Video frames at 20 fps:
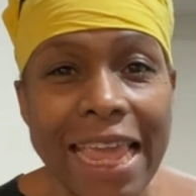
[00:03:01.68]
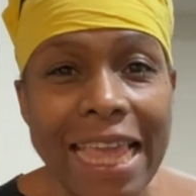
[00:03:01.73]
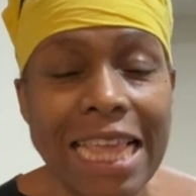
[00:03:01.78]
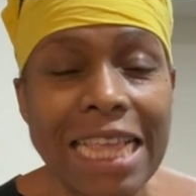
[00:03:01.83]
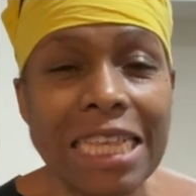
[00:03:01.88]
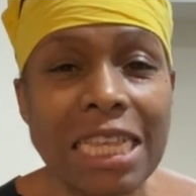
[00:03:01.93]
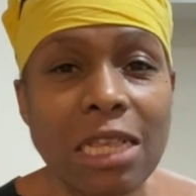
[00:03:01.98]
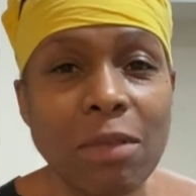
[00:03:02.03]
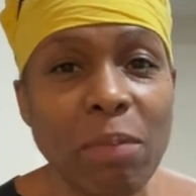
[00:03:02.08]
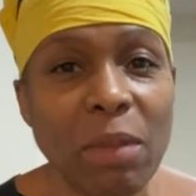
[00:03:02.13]

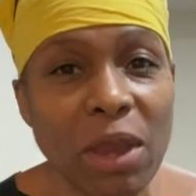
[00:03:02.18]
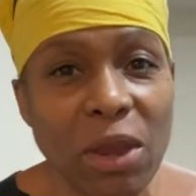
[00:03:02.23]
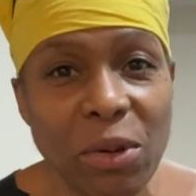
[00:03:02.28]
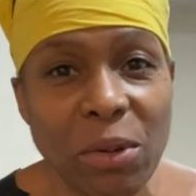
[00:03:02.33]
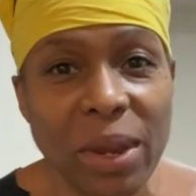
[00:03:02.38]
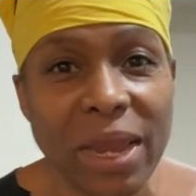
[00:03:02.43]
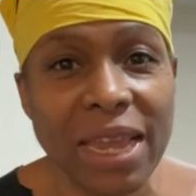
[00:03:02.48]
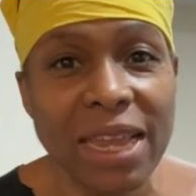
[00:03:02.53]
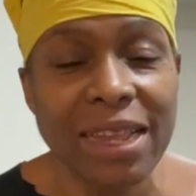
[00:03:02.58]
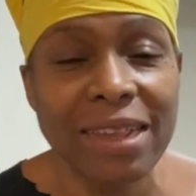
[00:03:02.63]

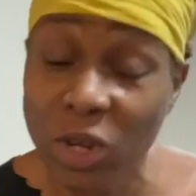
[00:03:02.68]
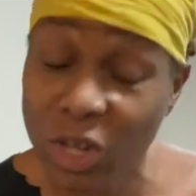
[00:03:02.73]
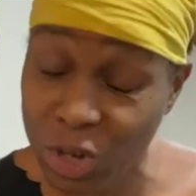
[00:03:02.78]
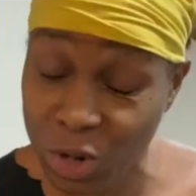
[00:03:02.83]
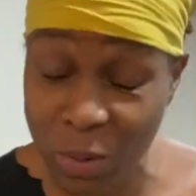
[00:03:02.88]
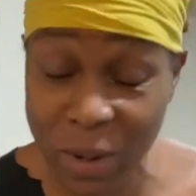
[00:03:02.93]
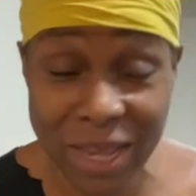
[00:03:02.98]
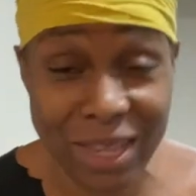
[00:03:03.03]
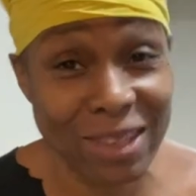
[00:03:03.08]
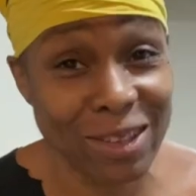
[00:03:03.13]
experience
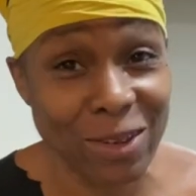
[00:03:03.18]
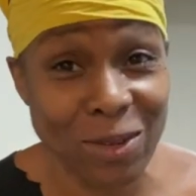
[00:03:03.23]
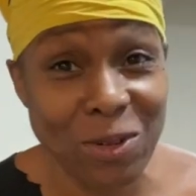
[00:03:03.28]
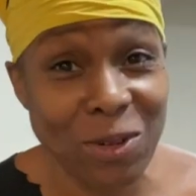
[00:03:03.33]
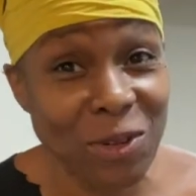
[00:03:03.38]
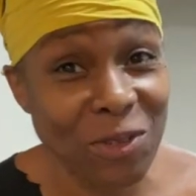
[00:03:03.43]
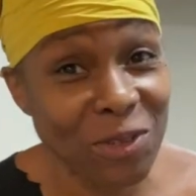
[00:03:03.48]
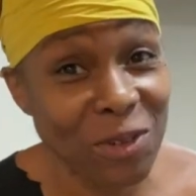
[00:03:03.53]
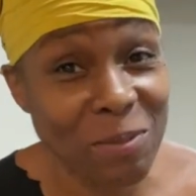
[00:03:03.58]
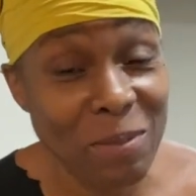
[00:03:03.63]
doing
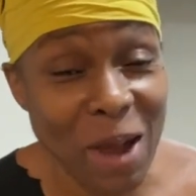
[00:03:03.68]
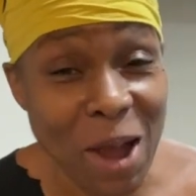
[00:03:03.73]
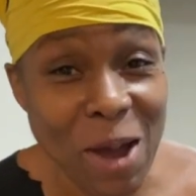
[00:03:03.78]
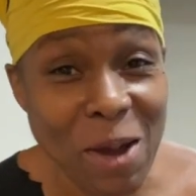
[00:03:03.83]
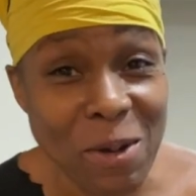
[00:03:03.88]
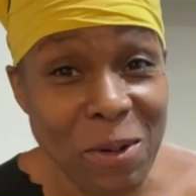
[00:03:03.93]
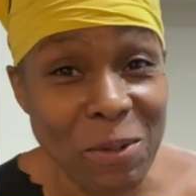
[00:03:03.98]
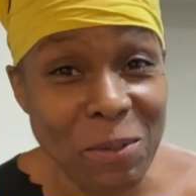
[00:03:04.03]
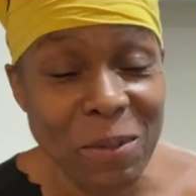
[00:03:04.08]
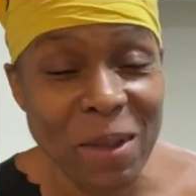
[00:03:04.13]
school from
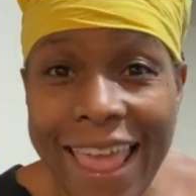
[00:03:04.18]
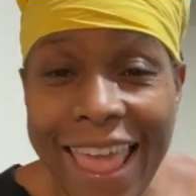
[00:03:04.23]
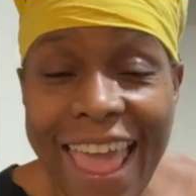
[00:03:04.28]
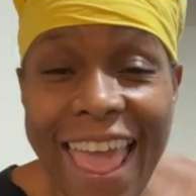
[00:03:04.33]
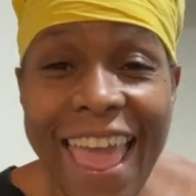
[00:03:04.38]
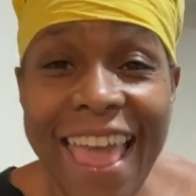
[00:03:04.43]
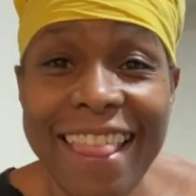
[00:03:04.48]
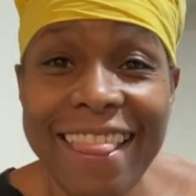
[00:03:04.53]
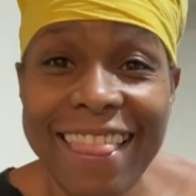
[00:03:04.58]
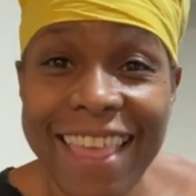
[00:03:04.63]
home.
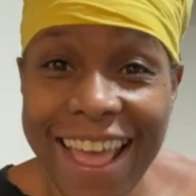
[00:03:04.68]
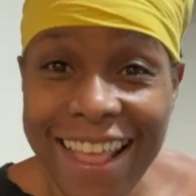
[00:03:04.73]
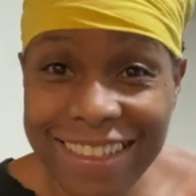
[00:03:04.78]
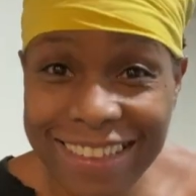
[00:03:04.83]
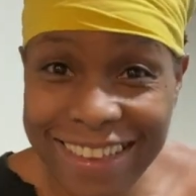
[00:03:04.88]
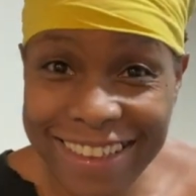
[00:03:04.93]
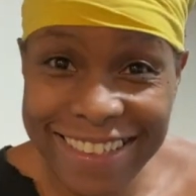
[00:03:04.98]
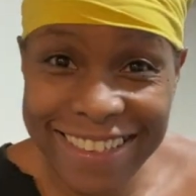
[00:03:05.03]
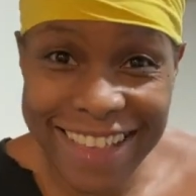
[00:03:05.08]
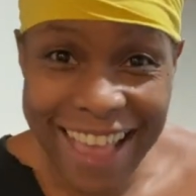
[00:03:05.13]
And that's
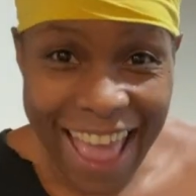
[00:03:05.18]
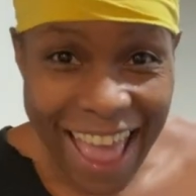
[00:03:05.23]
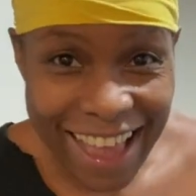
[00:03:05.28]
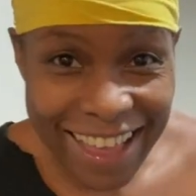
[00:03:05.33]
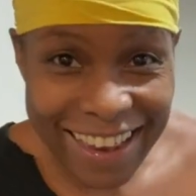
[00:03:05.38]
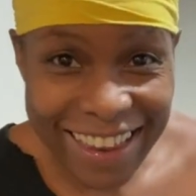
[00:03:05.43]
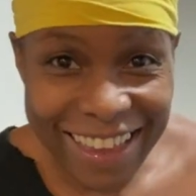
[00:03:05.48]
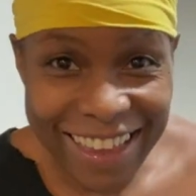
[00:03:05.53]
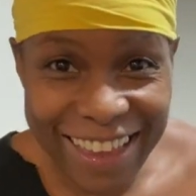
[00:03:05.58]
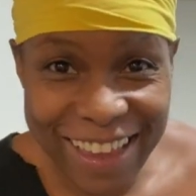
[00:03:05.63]

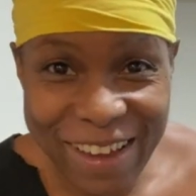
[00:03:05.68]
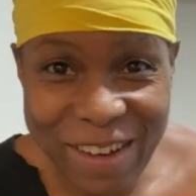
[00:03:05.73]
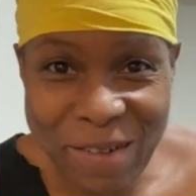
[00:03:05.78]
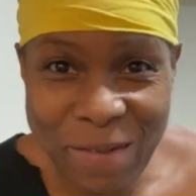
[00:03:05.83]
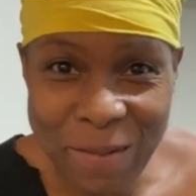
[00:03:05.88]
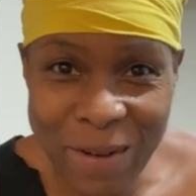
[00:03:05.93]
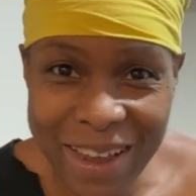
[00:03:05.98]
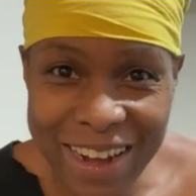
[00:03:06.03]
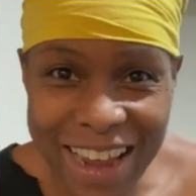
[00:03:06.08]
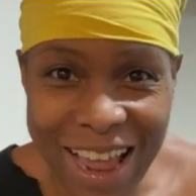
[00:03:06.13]
exactly
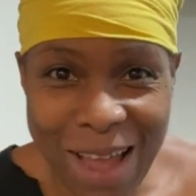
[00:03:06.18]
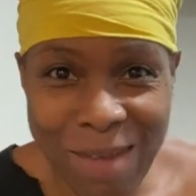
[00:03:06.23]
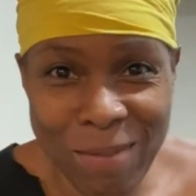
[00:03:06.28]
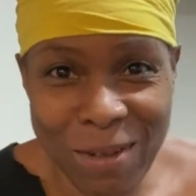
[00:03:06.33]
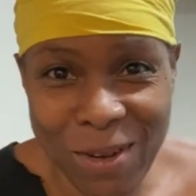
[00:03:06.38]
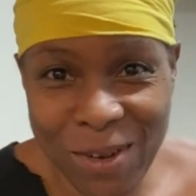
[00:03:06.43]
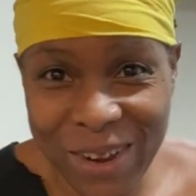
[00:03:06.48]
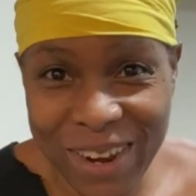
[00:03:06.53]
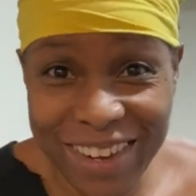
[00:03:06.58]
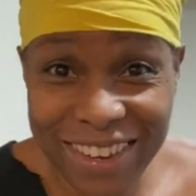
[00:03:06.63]
what I'm
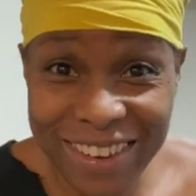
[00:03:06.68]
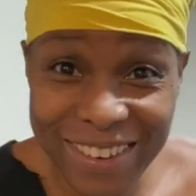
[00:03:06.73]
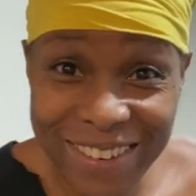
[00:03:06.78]
going to